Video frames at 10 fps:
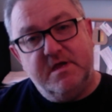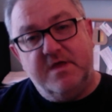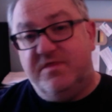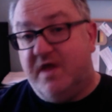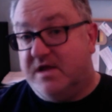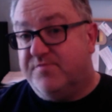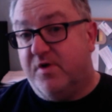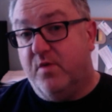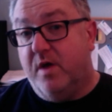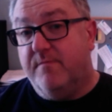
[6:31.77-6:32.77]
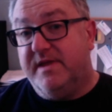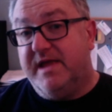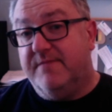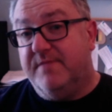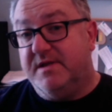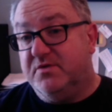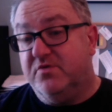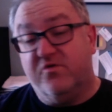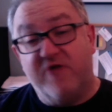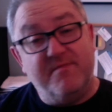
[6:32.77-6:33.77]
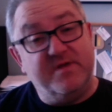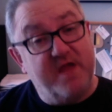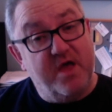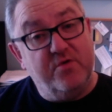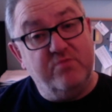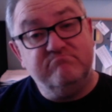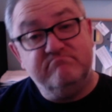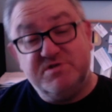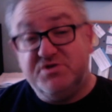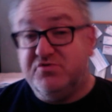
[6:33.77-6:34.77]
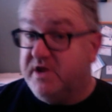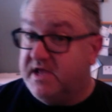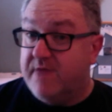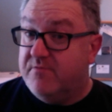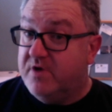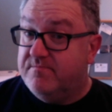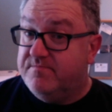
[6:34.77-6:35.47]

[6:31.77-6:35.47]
The X Pro 1 became my sort of grab and go street camera,